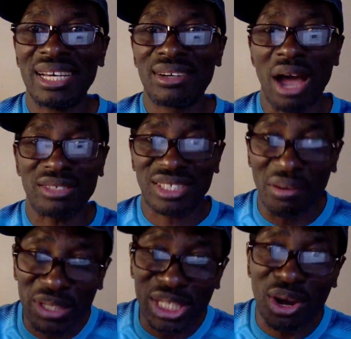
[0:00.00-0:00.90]
Right,
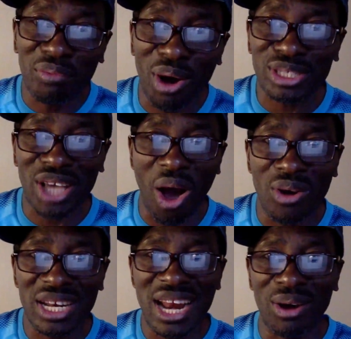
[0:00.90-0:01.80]
17 of us are
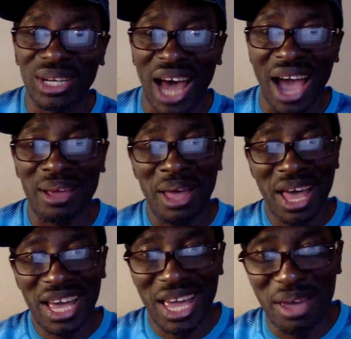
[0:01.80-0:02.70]
online.
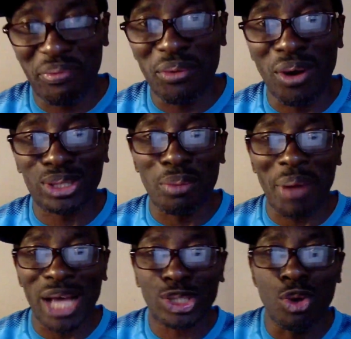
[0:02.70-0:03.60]
If you want to
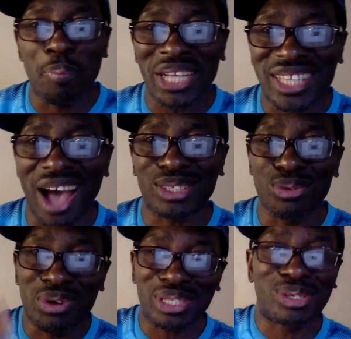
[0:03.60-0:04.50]
buy super chat
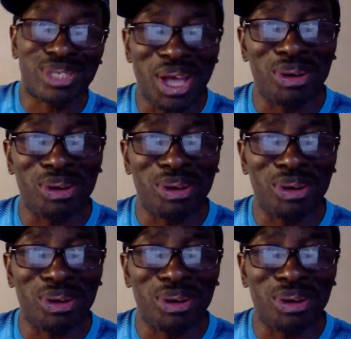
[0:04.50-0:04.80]
to stay